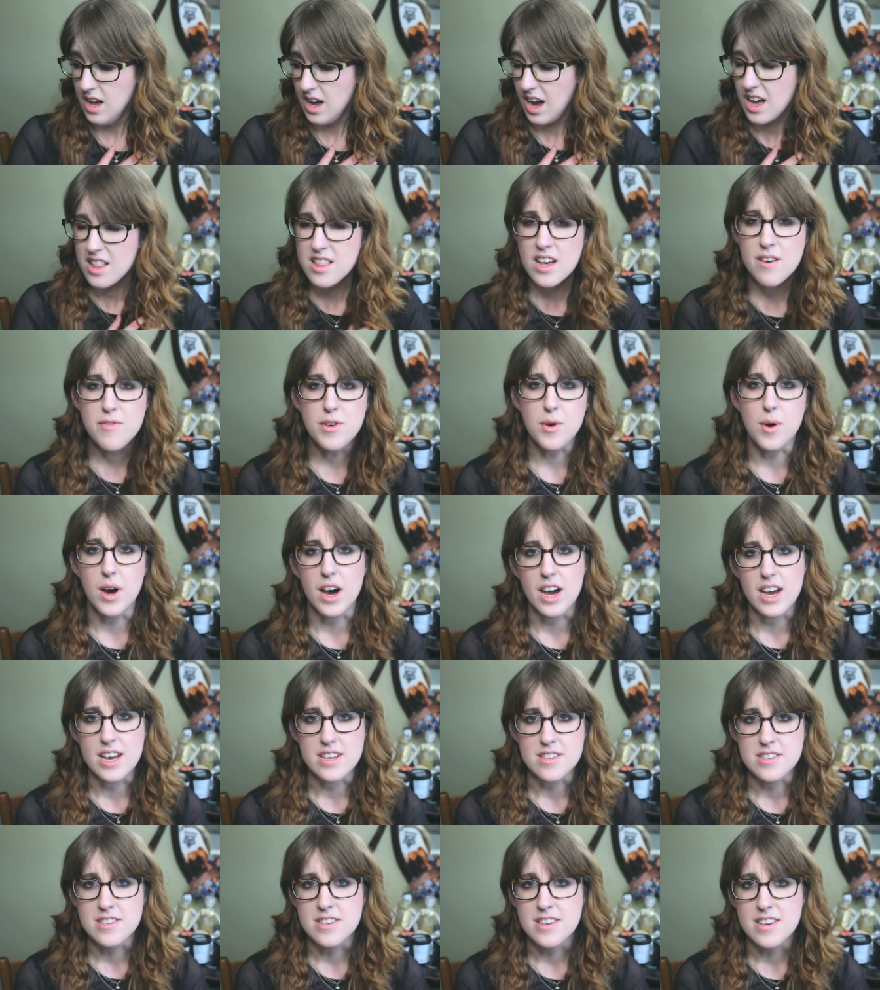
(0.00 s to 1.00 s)
I love you
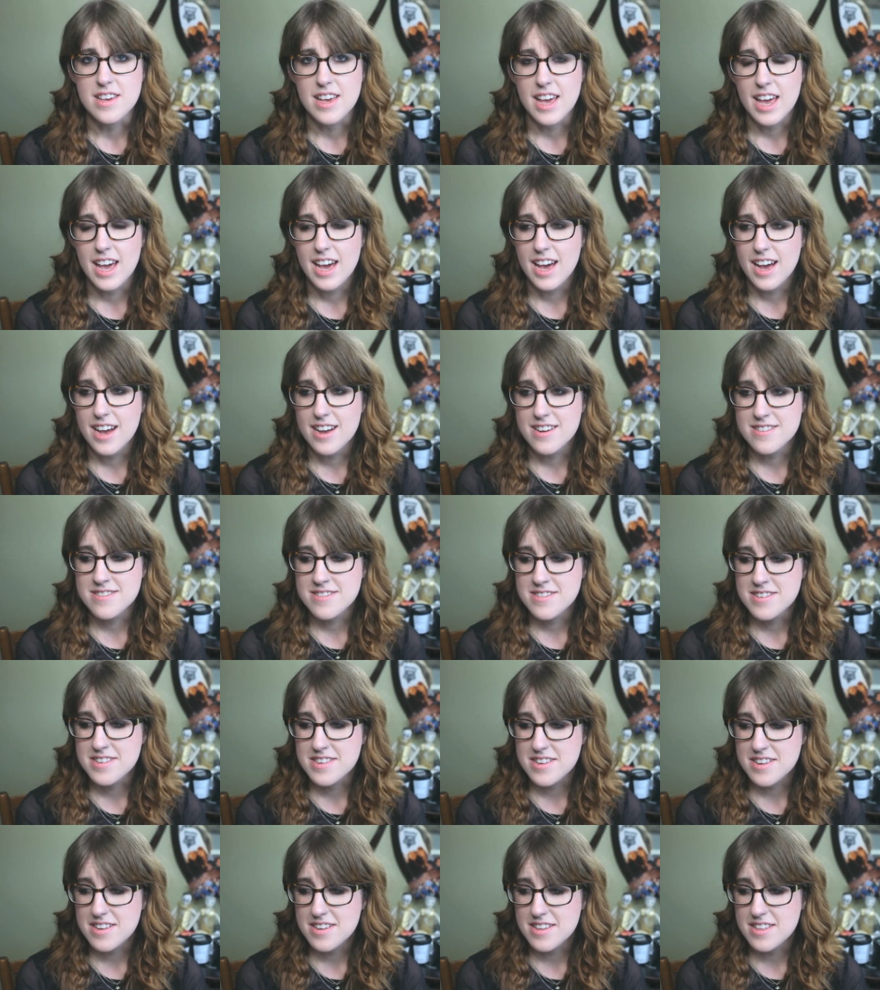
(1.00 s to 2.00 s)
guys.
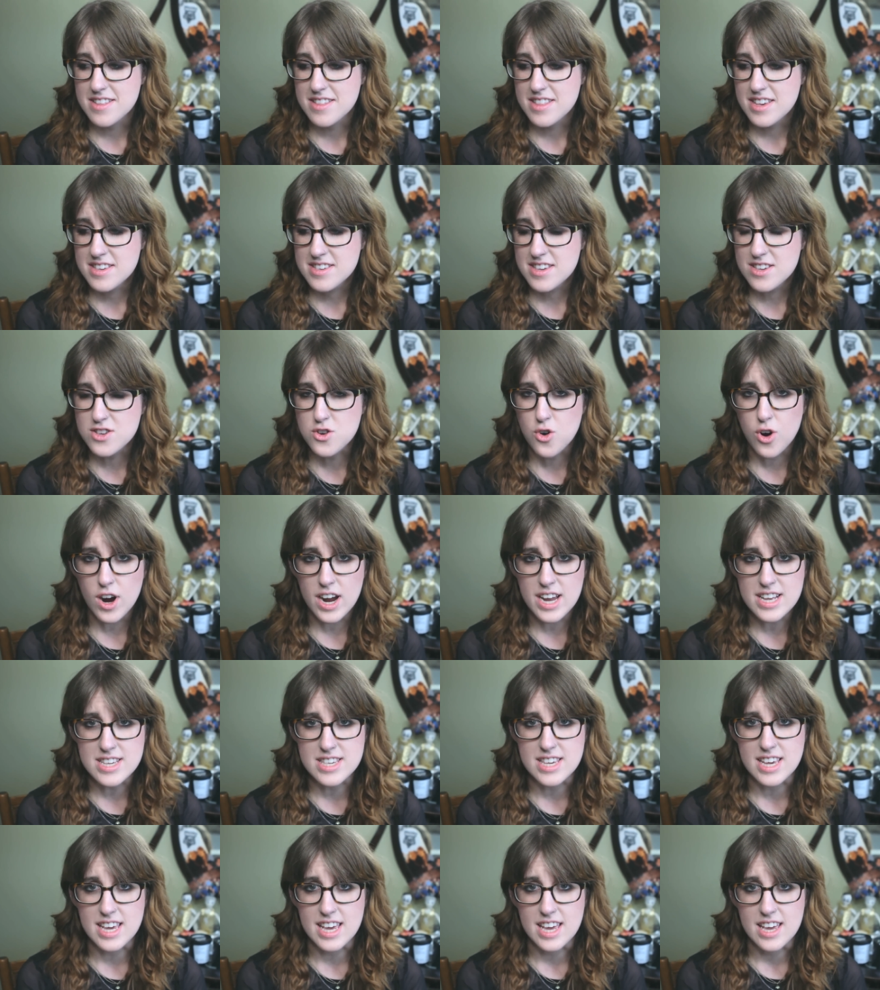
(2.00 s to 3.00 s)
And this is
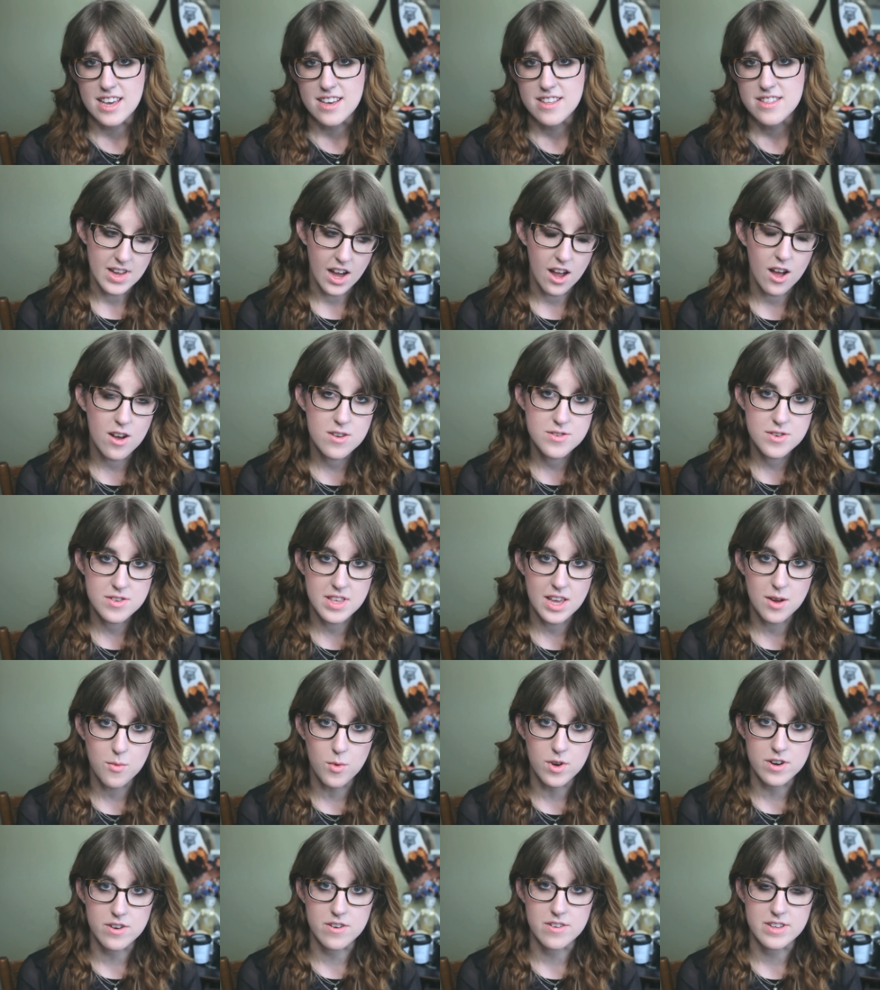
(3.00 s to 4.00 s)
crazy. I also thank
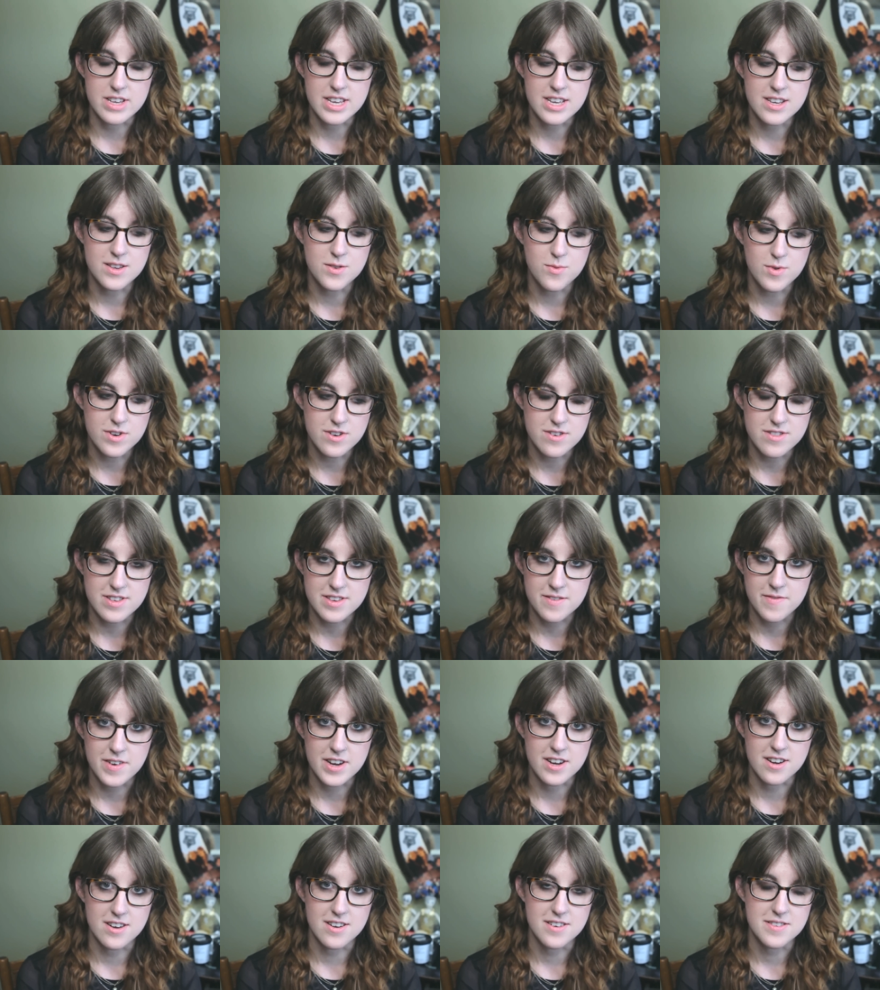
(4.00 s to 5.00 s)
Wonderly because Wonderly's
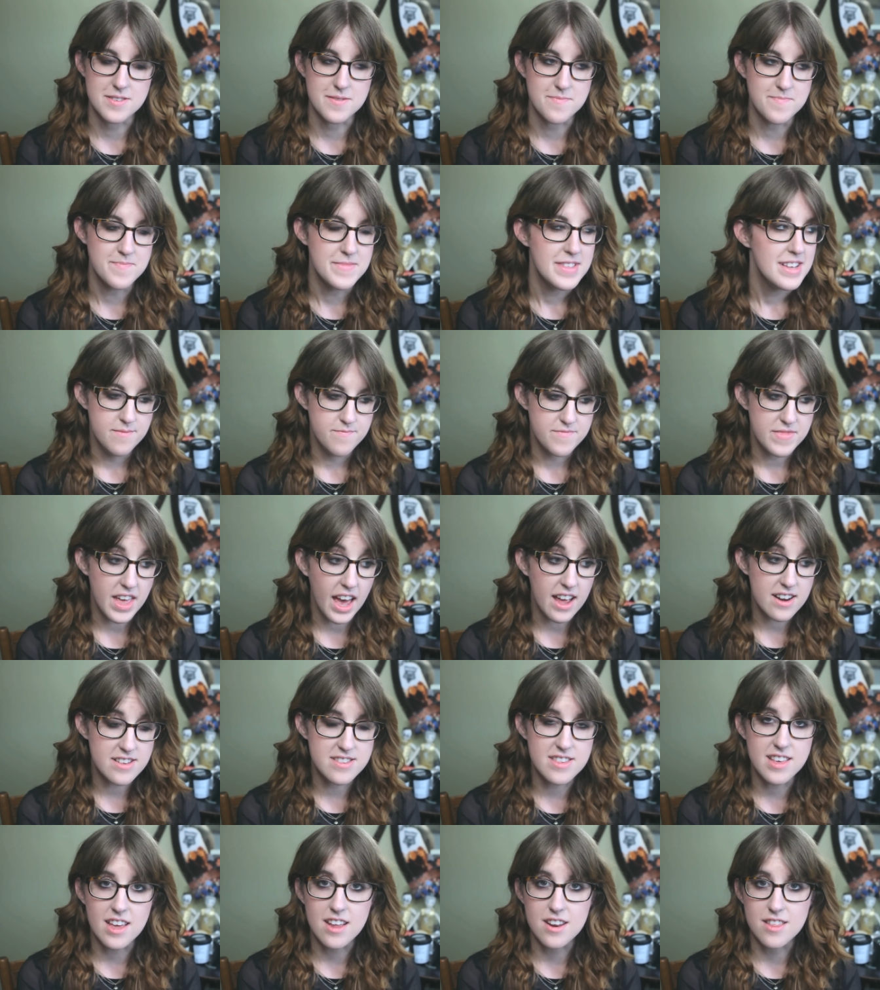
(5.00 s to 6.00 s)
fucking awesome. That
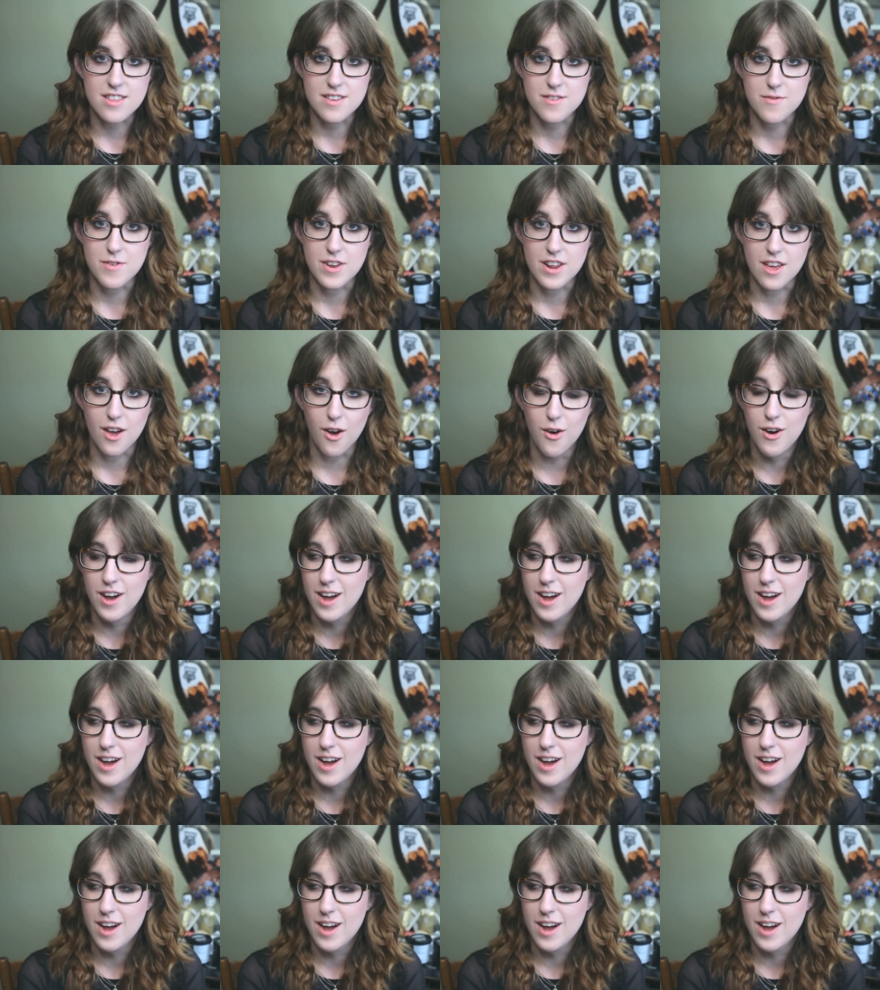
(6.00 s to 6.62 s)
is the end of this video.